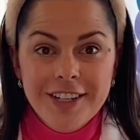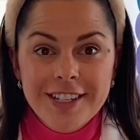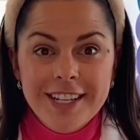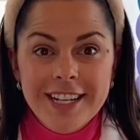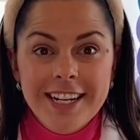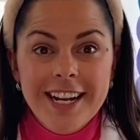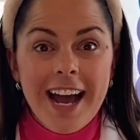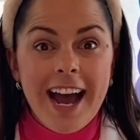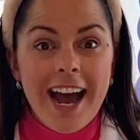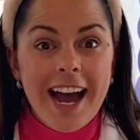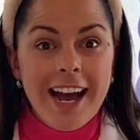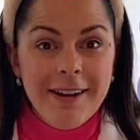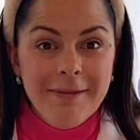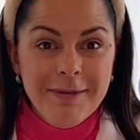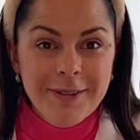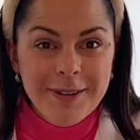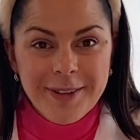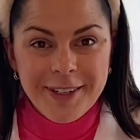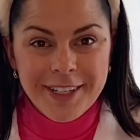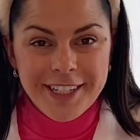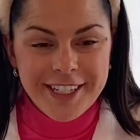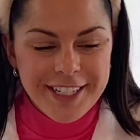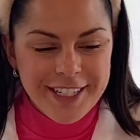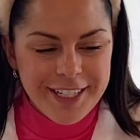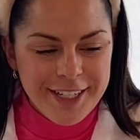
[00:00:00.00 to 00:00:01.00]
and I'm
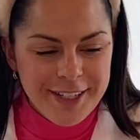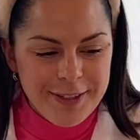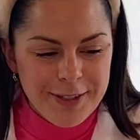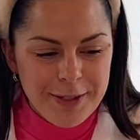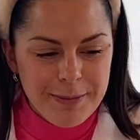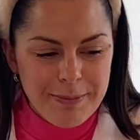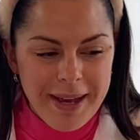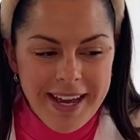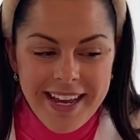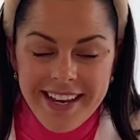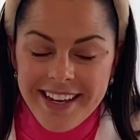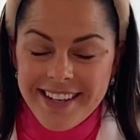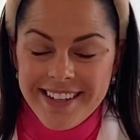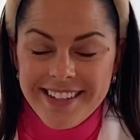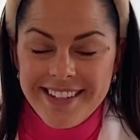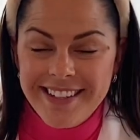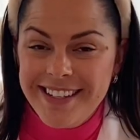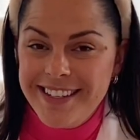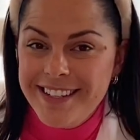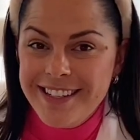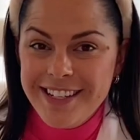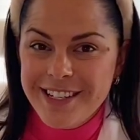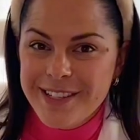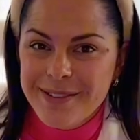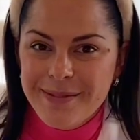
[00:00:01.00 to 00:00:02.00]
going to use pink
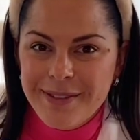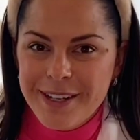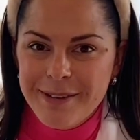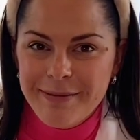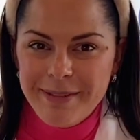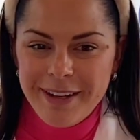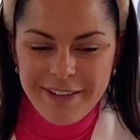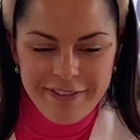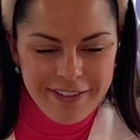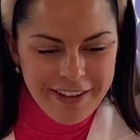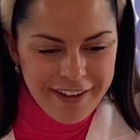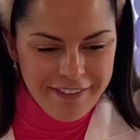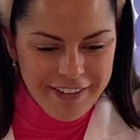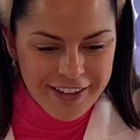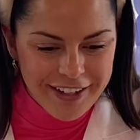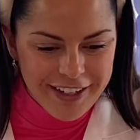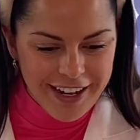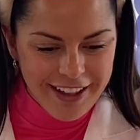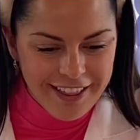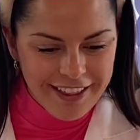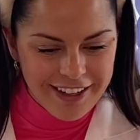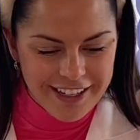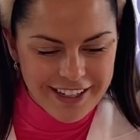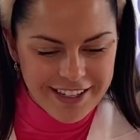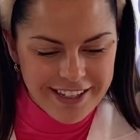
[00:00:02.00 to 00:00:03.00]
since it's one of my favorite
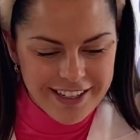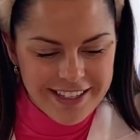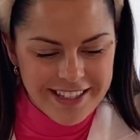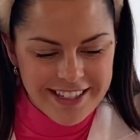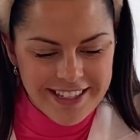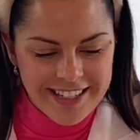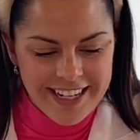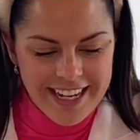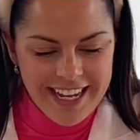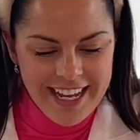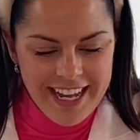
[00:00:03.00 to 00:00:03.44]
colors.